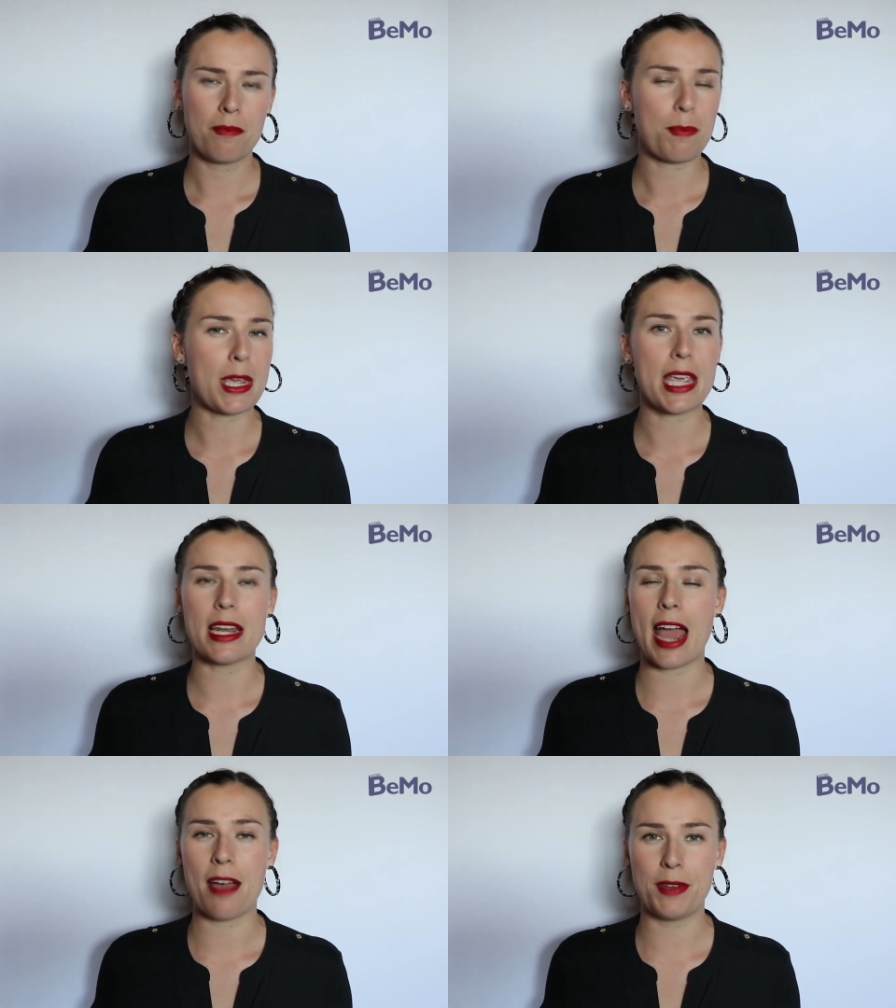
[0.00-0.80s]
be
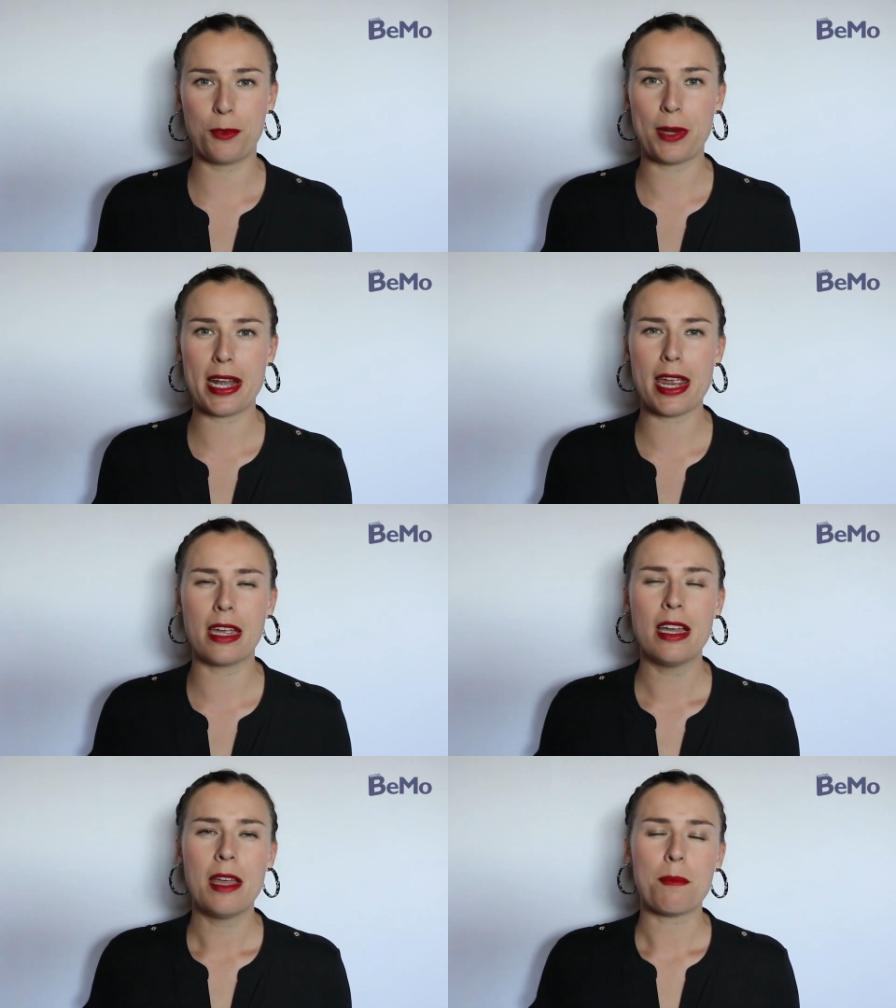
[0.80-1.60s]
it avid
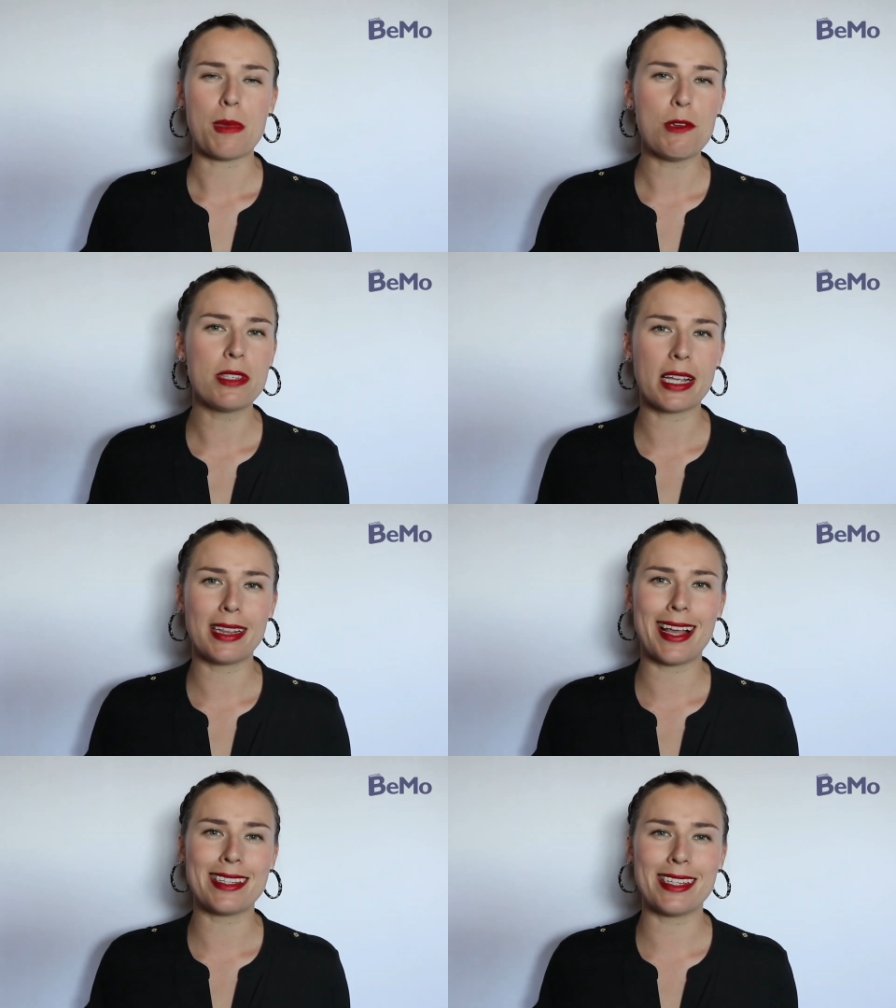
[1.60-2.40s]
reading, music
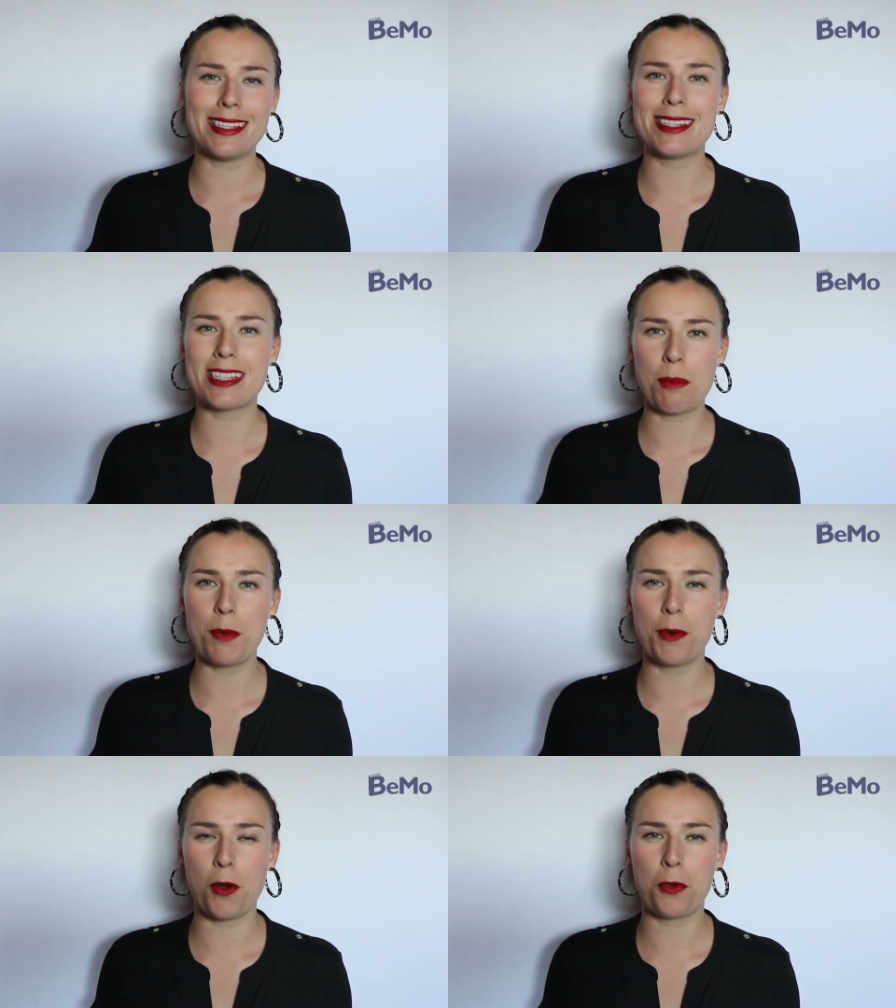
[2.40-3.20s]
lessons,
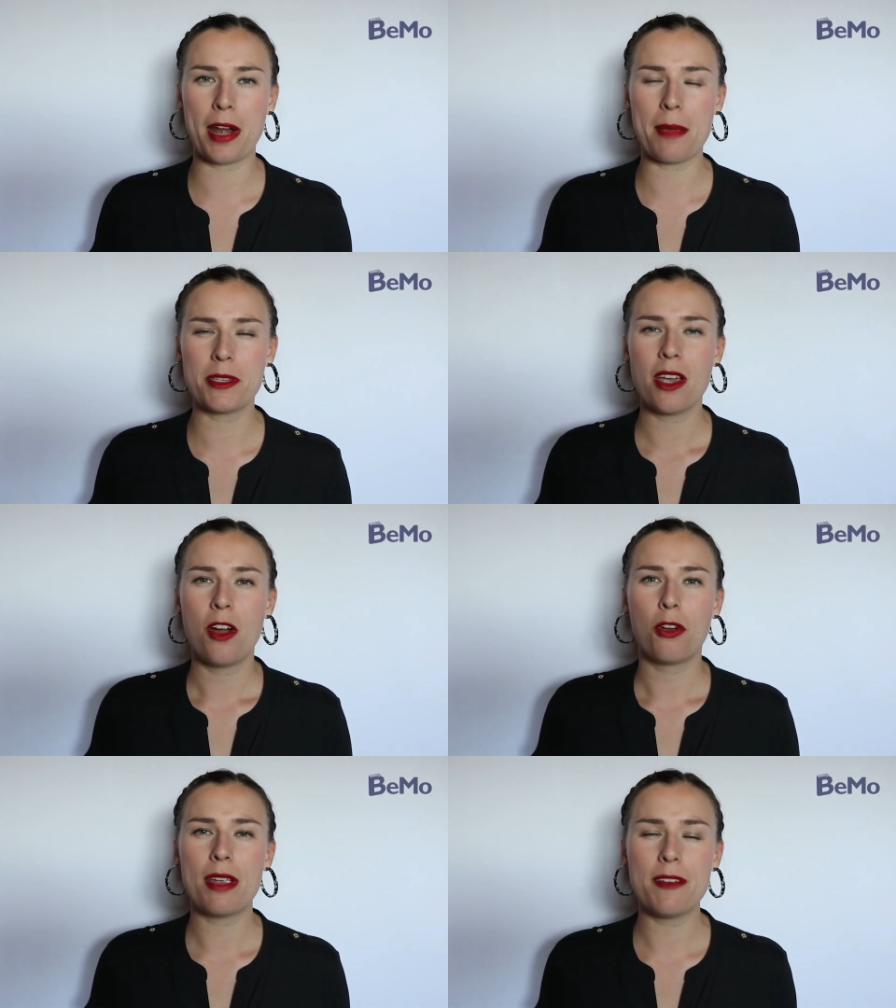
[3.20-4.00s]
summer programs,
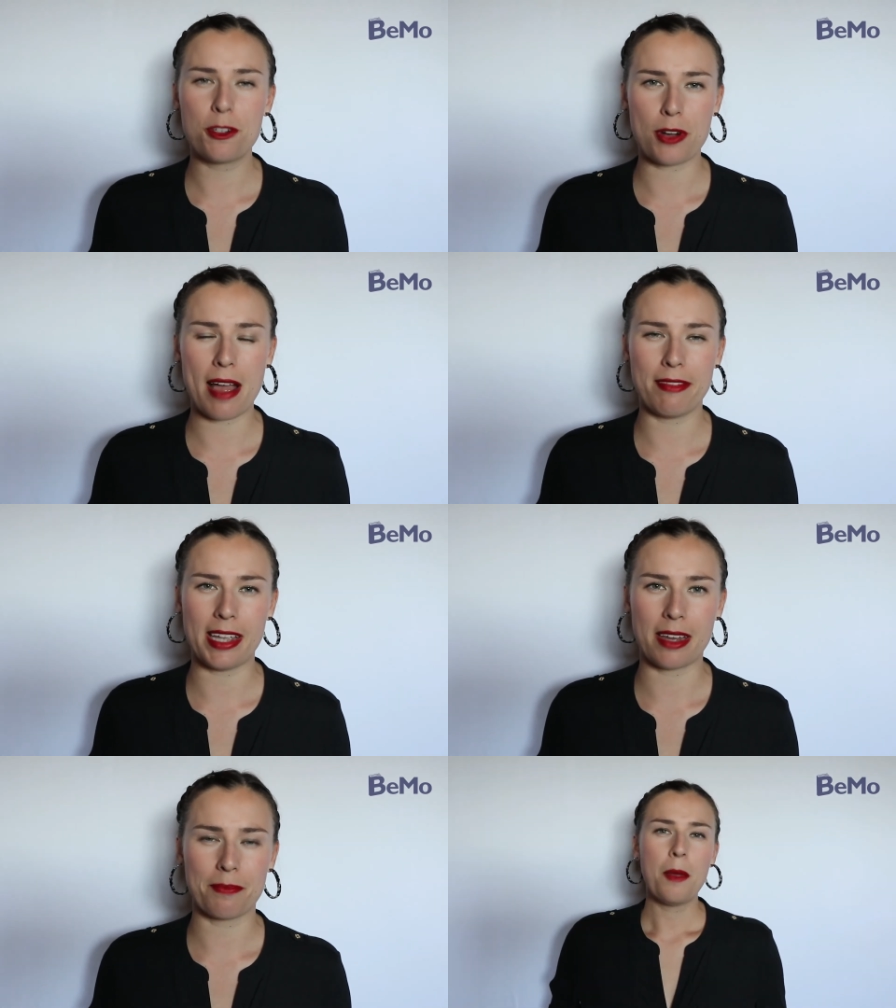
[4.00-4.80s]
or even
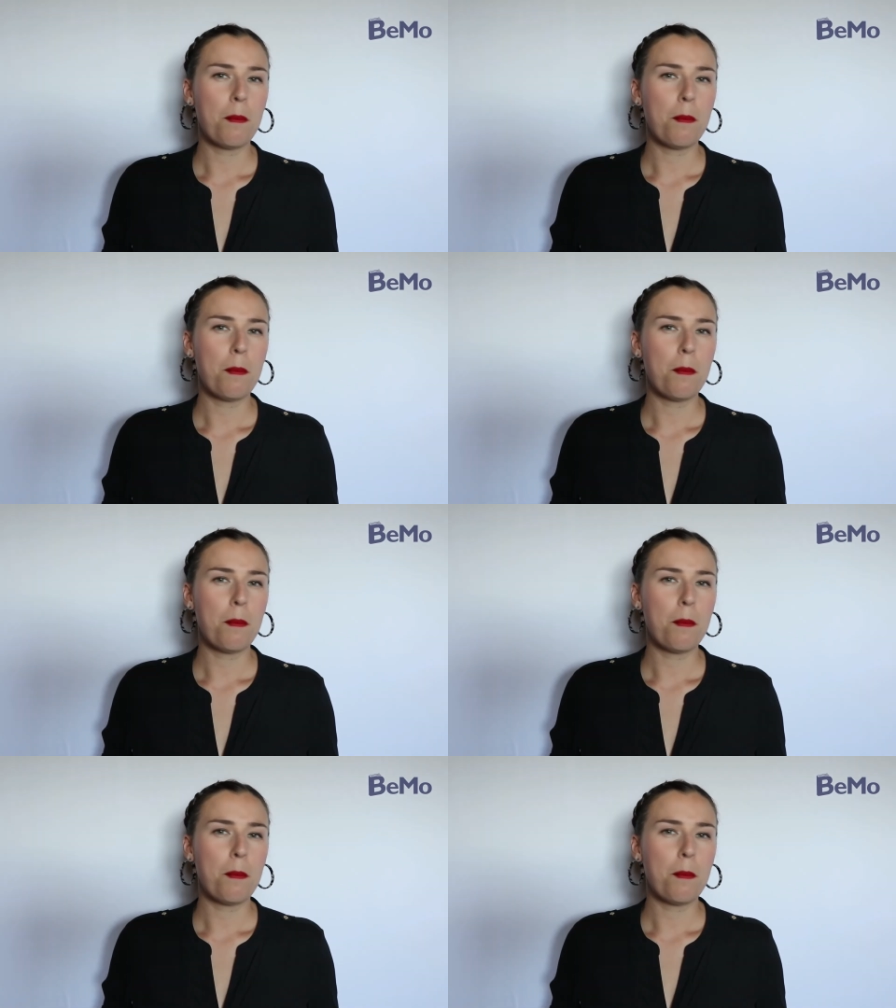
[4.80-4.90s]
traveling.